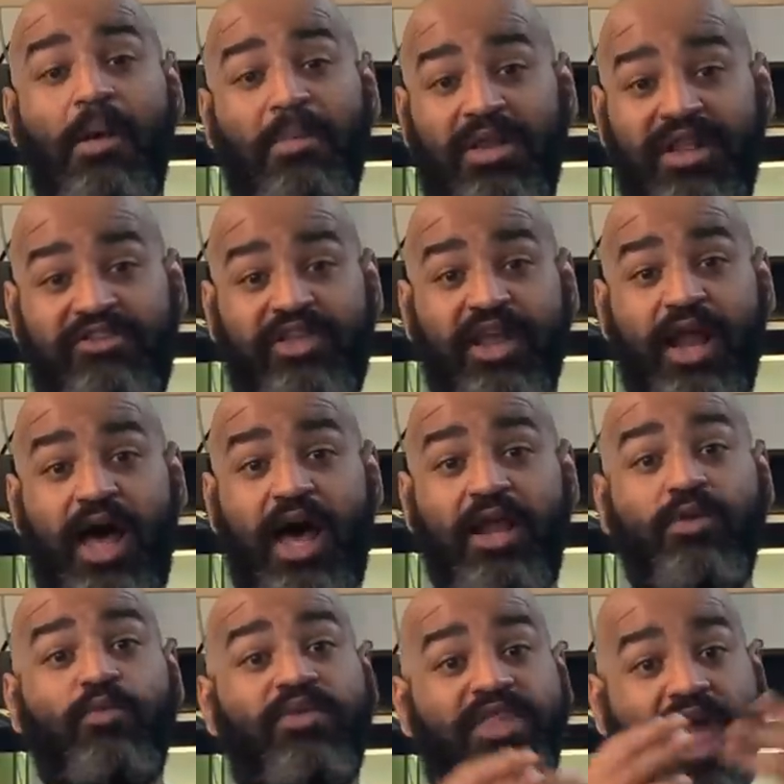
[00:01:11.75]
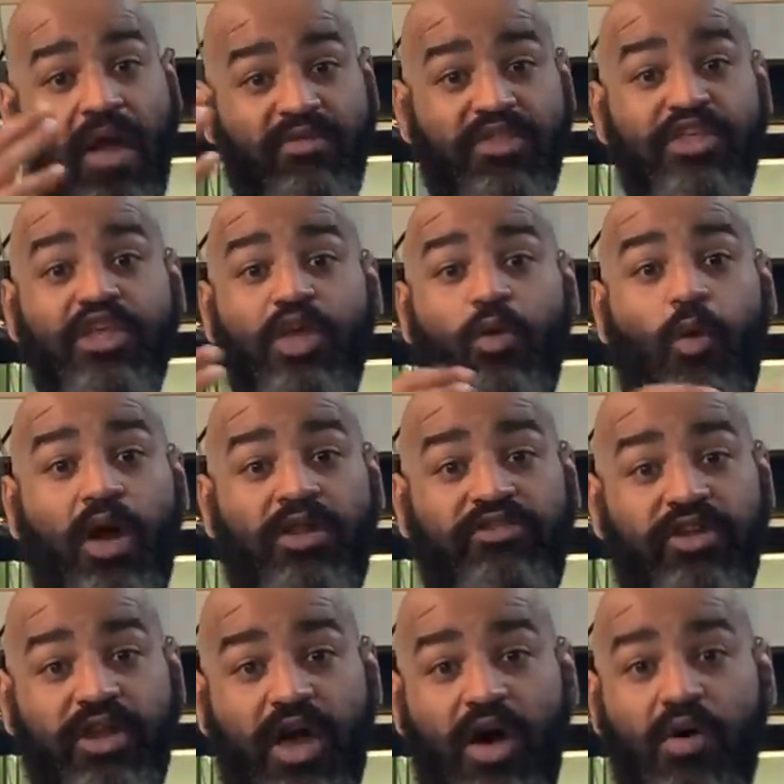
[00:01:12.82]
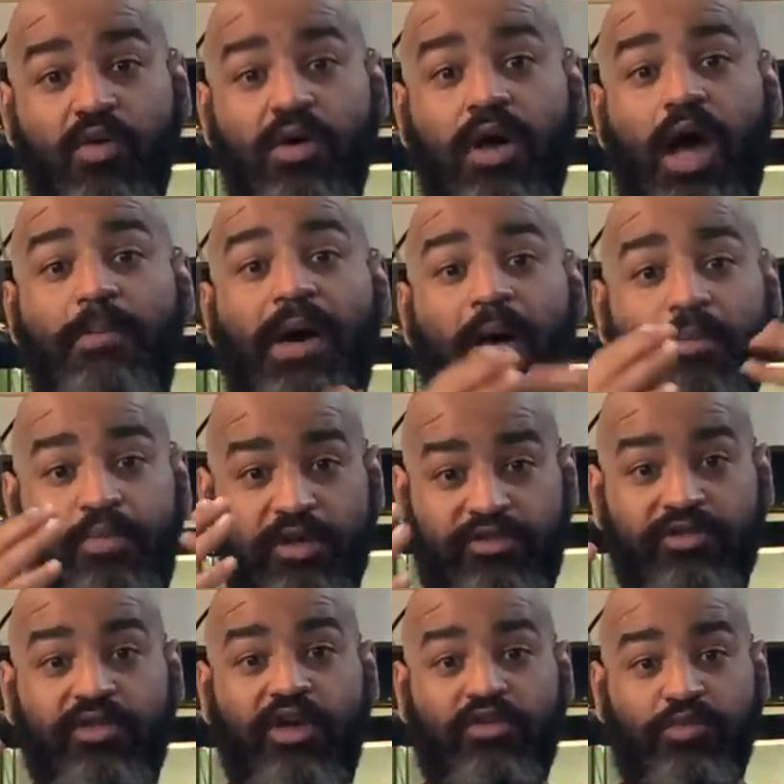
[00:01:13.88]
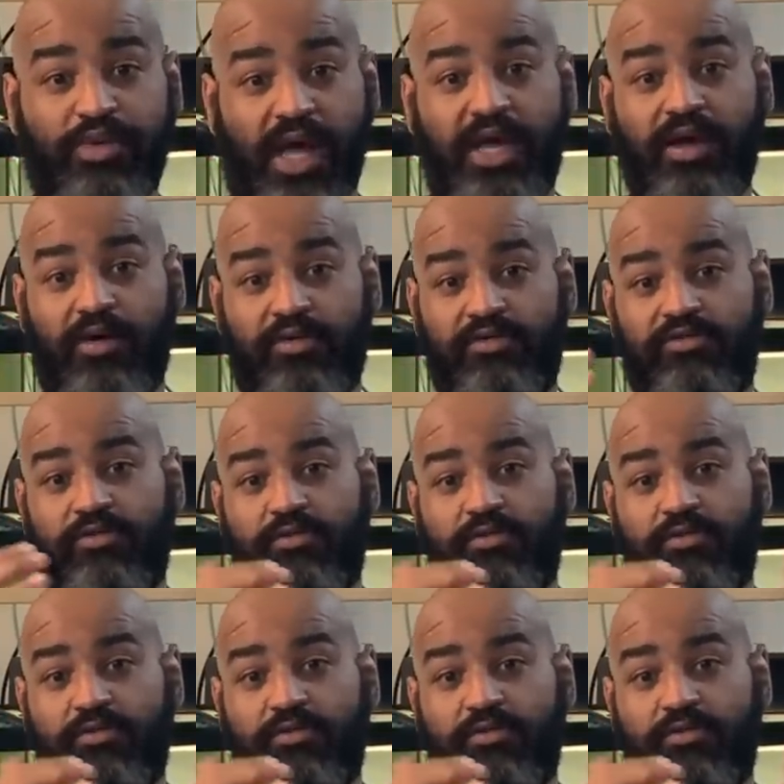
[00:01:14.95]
But let's get on with everything you wanted to know about bristlenose plecos.